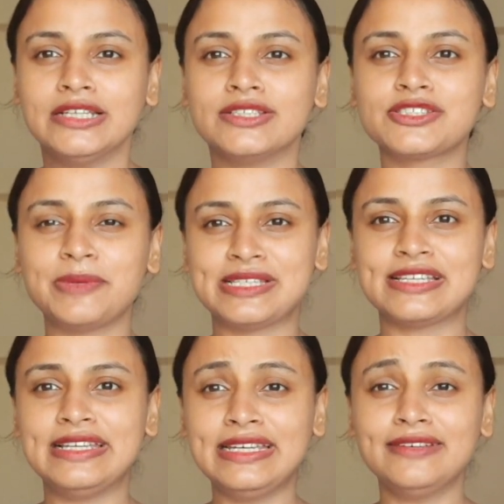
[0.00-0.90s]
So
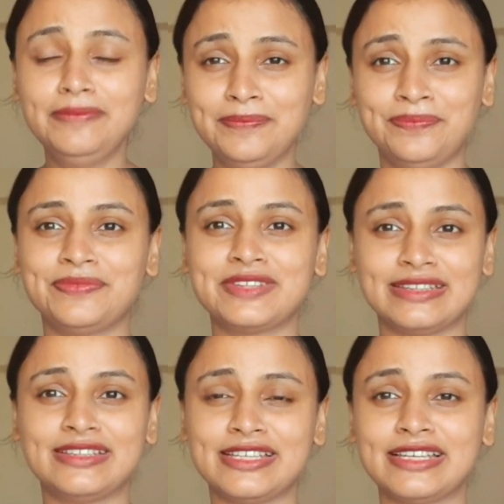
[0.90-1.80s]
basically,
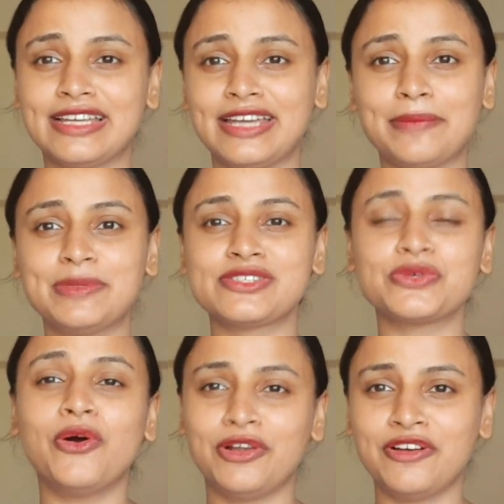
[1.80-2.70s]
the thing that happens to
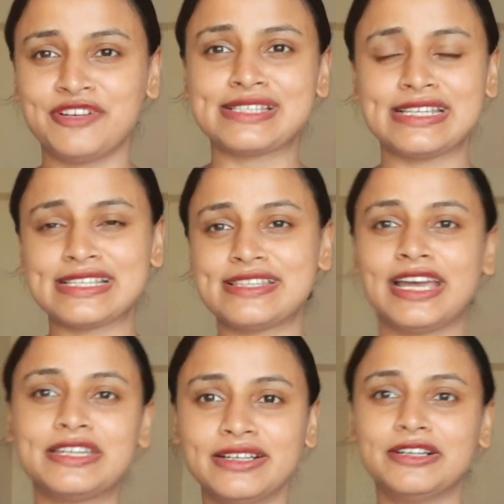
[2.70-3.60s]
all of us is
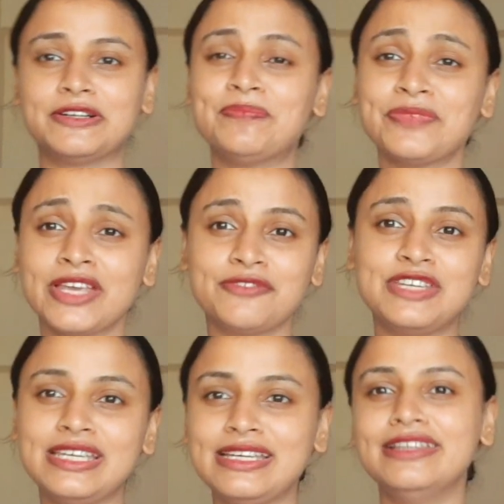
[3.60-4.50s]
that
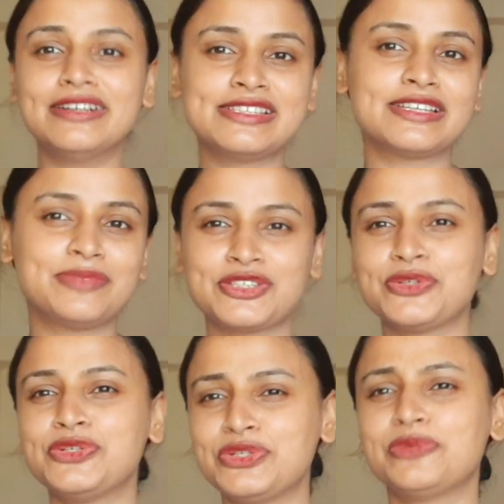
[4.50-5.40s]
we learn something through
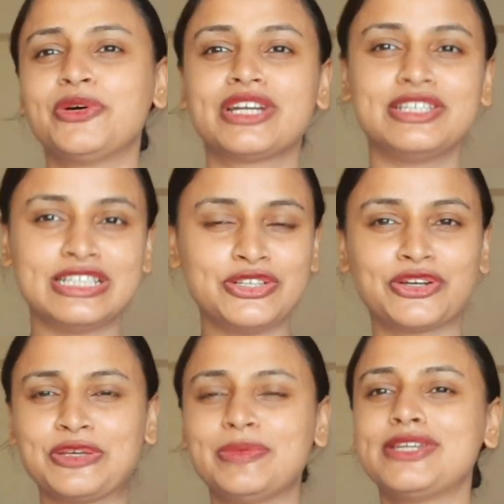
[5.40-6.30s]
YouTube or content
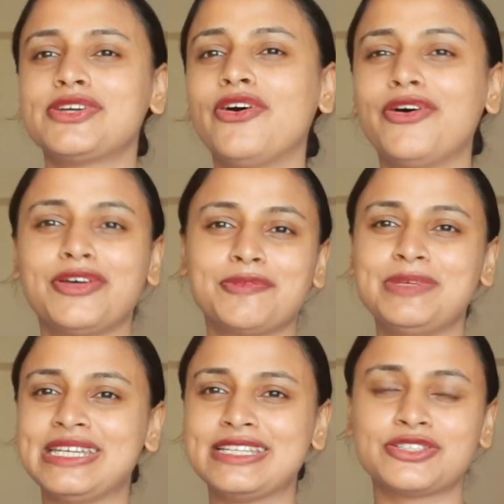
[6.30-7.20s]
document or
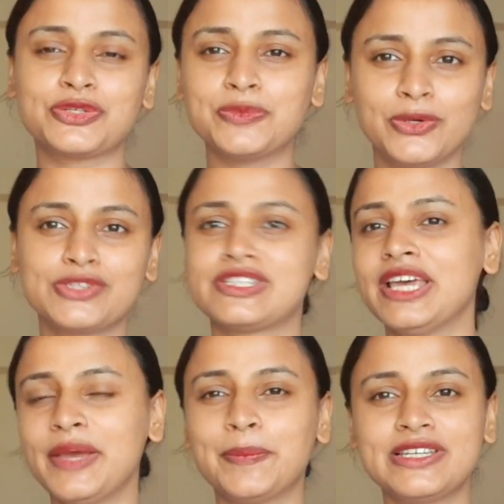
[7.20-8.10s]
be it through books,
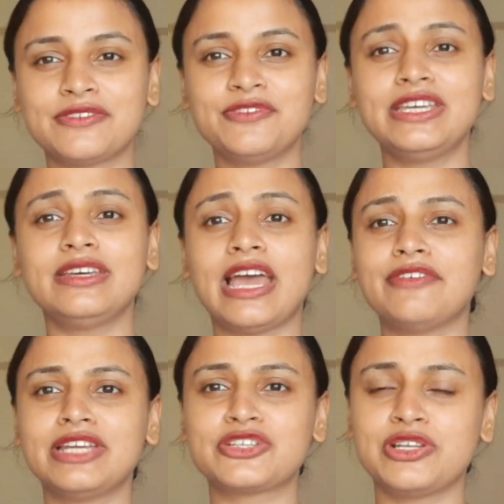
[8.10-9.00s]
but we
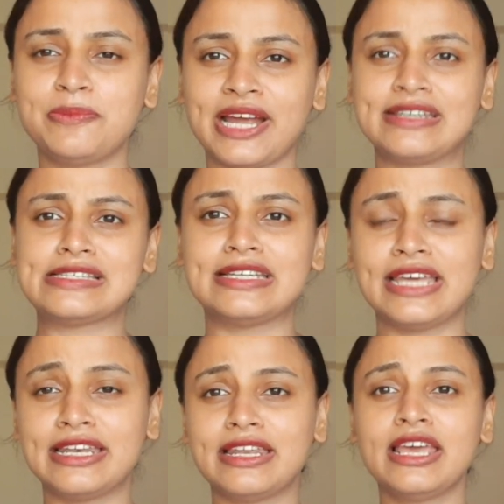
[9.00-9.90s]
haven't actually practiced it,
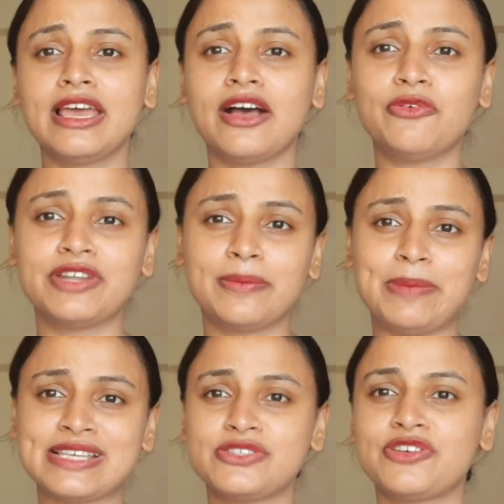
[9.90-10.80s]
and over a
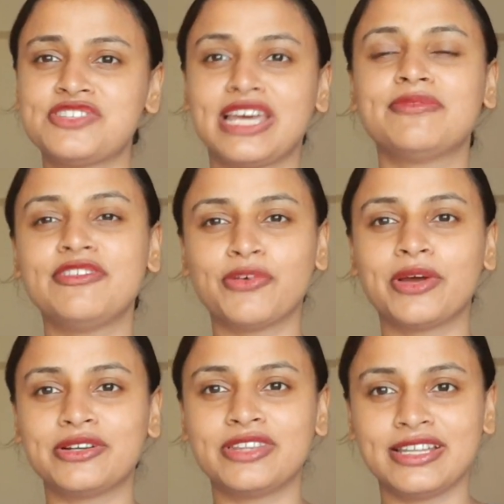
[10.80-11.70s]
passage of time, we
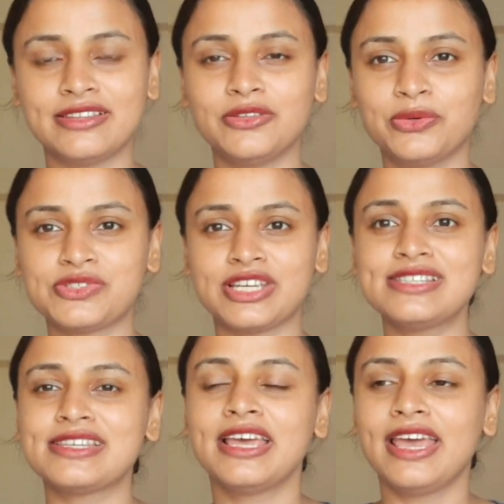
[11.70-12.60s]
forget that those
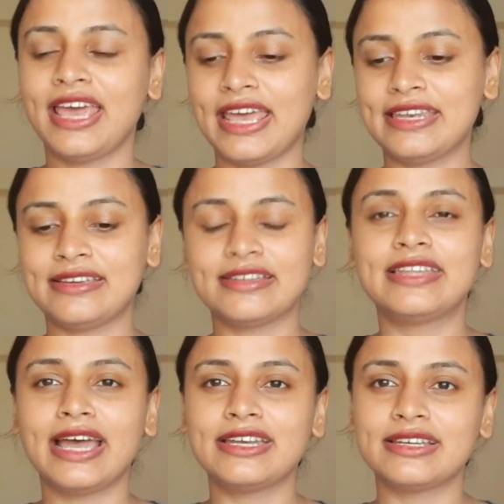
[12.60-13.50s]
things, and
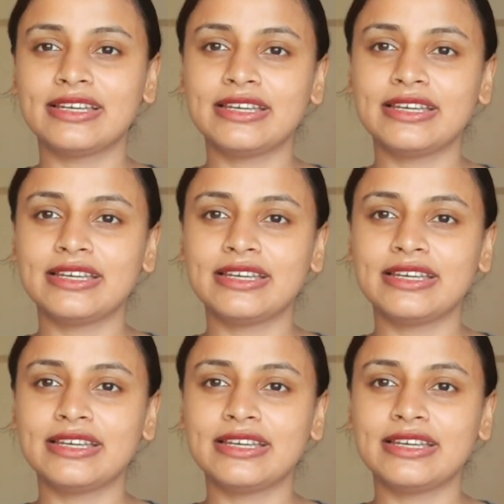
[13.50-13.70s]
that